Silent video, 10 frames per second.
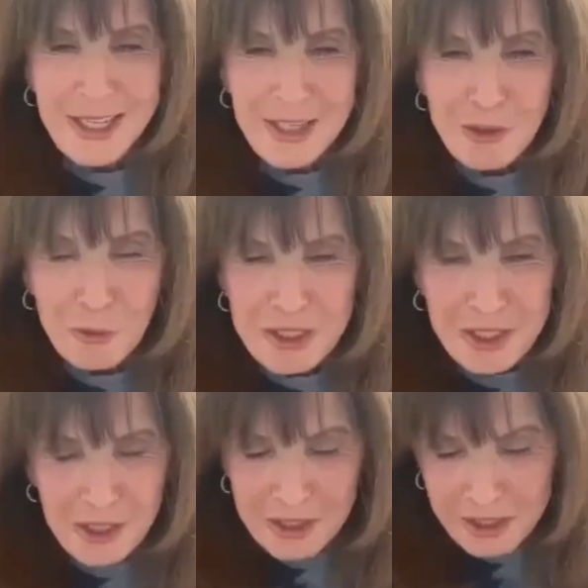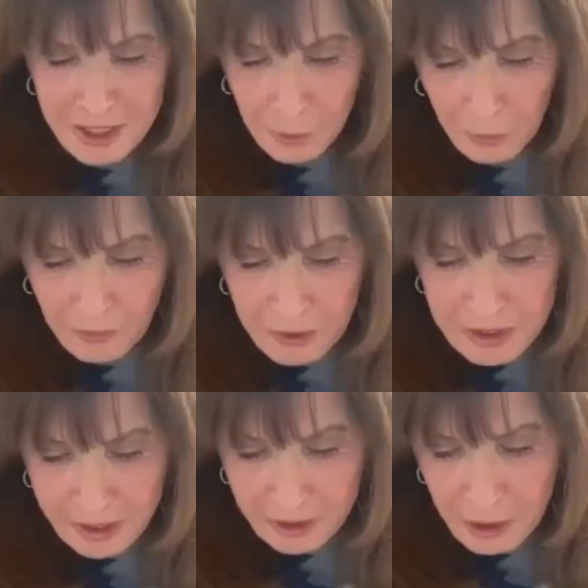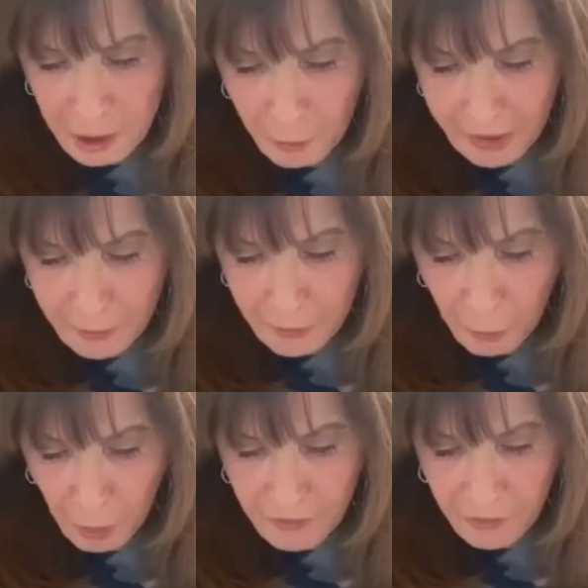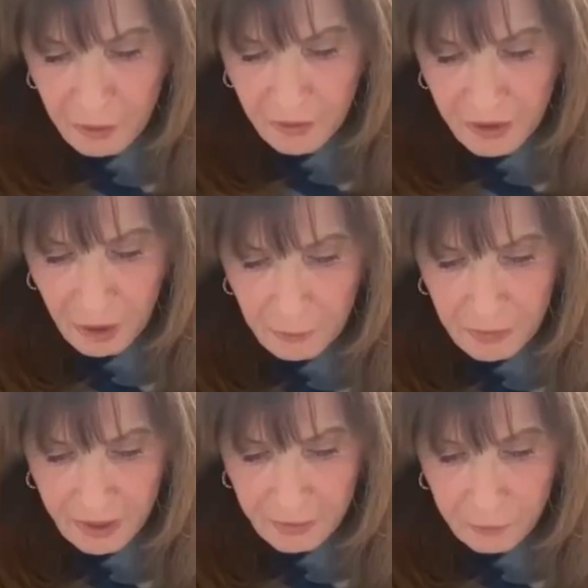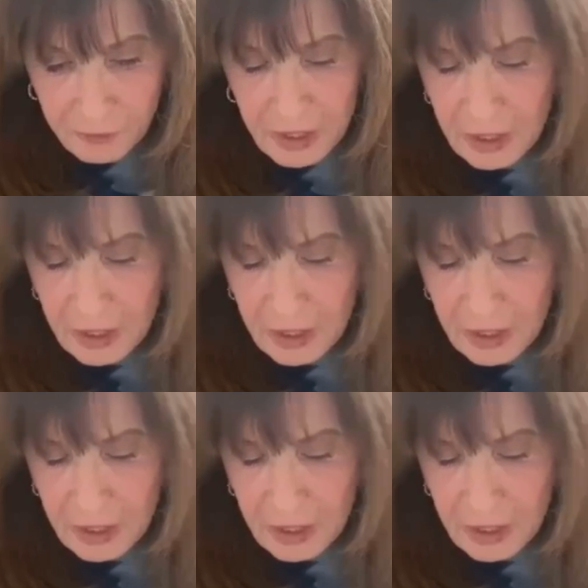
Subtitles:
I'll tell you interesting, just to segue for a second. I have been working for another company.